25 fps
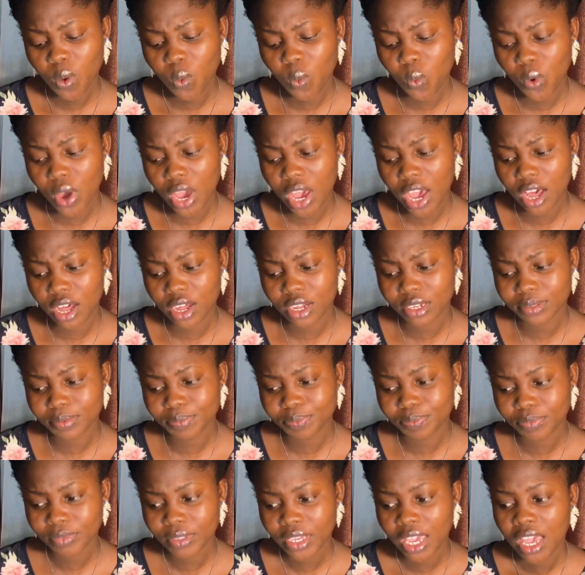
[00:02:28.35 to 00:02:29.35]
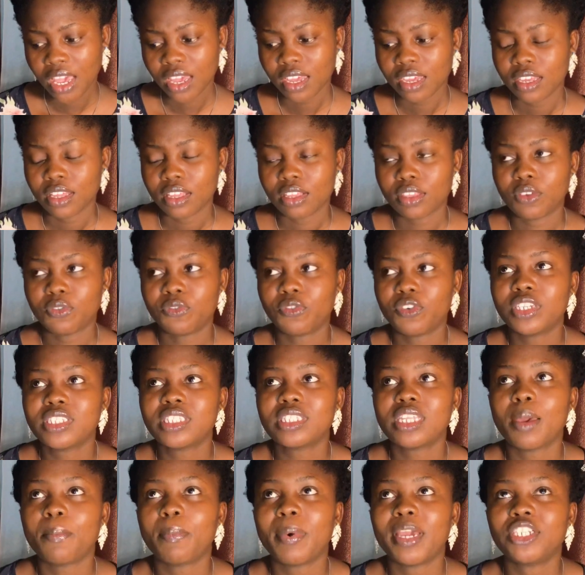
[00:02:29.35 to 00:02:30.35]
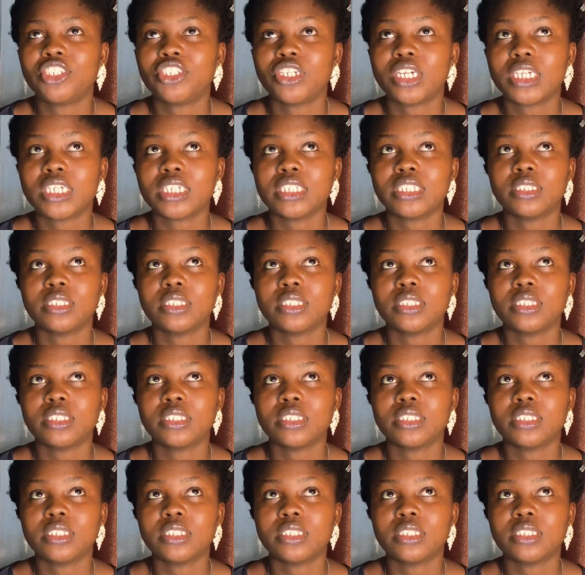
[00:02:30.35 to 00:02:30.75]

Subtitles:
Well, the first app I check